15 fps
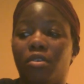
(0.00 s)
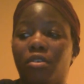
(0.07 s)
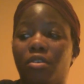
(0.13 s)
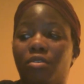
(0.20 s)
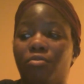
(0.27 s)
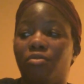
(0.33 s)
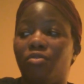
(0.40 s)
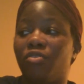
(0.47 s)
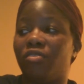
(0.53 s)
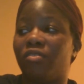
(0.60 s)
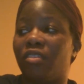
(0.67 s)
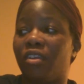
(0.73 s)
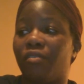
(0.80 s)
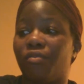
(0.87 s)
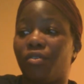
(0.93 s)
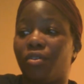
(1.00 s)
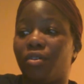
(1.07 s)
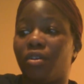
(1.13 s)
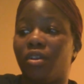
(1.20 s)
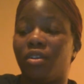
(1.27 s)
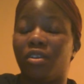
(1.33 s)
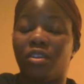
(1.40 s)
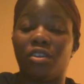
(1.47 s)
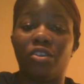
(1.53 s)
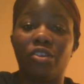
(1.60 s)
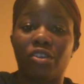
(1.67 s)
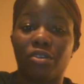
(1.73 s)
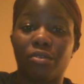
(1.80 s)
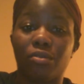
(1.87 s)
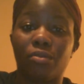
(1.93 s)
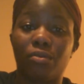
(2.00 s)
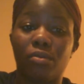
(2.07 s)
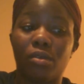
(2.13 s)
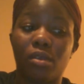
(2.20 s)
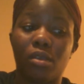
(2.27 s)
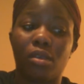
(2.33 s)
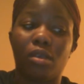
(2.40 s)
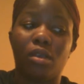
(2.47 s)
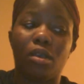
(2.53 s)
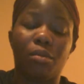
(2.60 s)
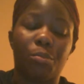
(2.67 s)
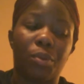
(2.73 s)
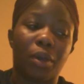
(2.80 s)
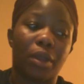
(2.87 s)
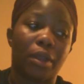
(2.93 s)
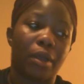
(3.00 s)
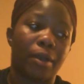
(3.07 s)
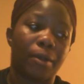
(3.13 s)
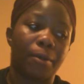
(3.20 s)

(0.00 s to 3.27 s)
It was just never an issue. But